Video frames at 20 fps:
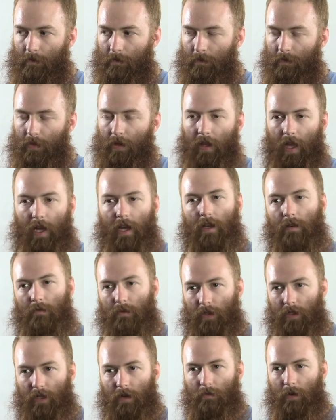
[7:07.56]
playing
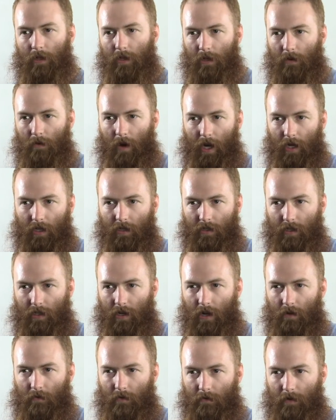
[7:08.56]
with someone you actually
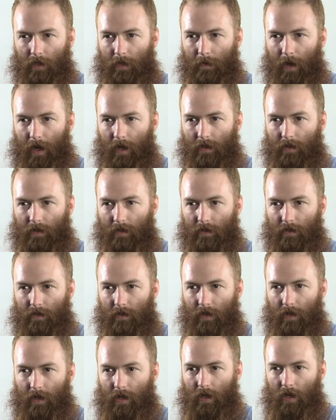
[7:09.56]
know and respect.
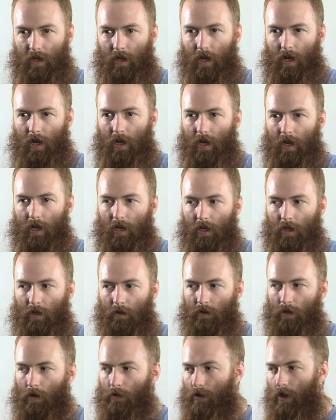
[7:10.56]

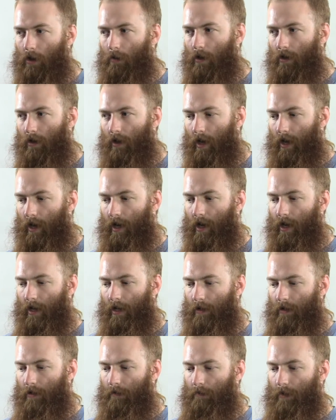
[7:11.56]
Don't go online
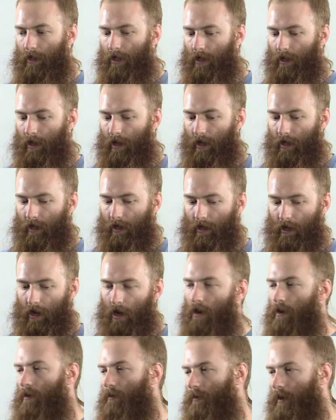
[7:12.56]
and being like,
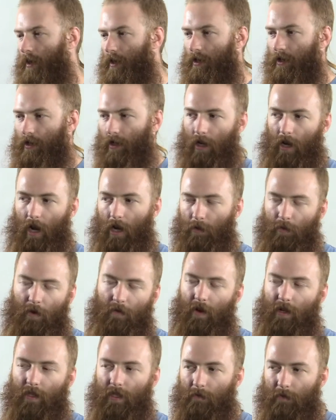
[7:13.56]
oh, I just want to
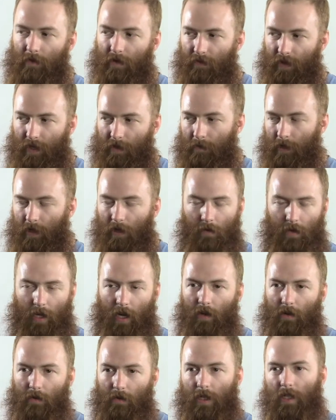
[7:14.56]
find someone to fist me, you don't care
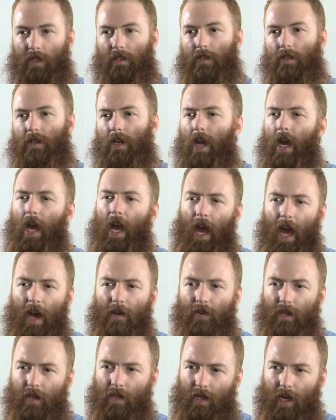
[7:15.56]
who it is. Have
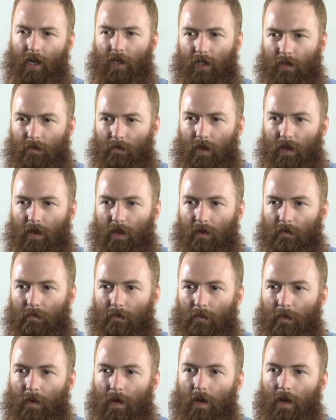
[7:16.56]
a connection with
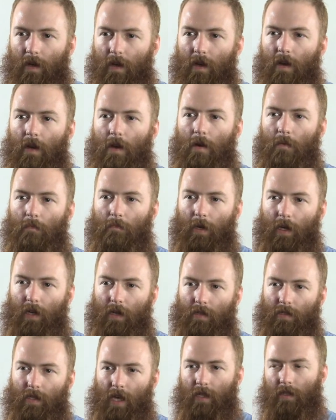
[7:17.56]
them,
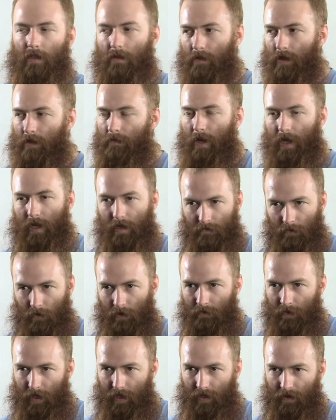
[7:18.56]
because that's going to make it more
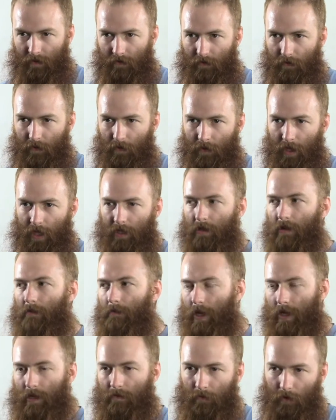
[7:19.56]
meaningful, that's going to
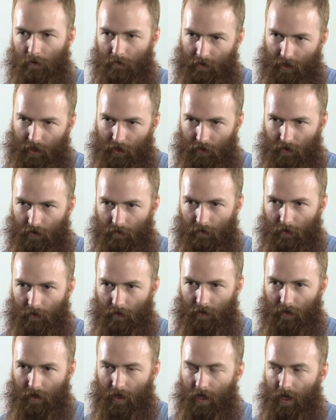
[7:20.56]
make it more
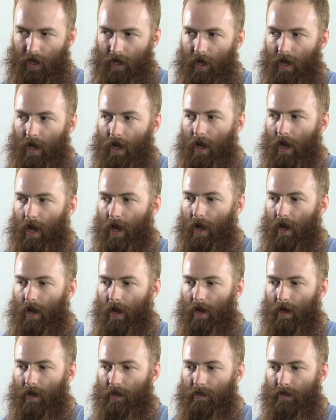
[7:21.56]
pleasurable,
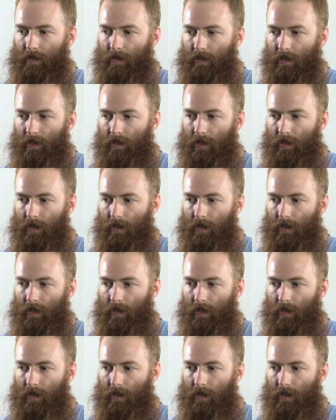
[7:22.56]
and